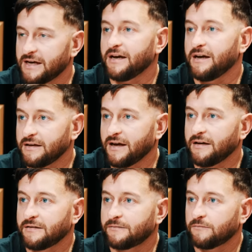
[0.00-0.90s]
Why are you
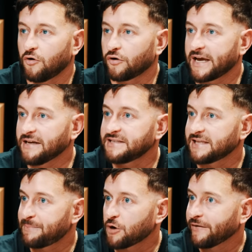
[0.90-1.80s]
dragging me down the street?
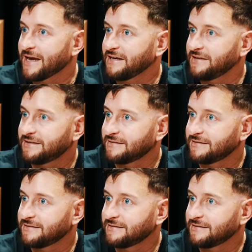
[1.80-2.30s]
Slipping on the ice.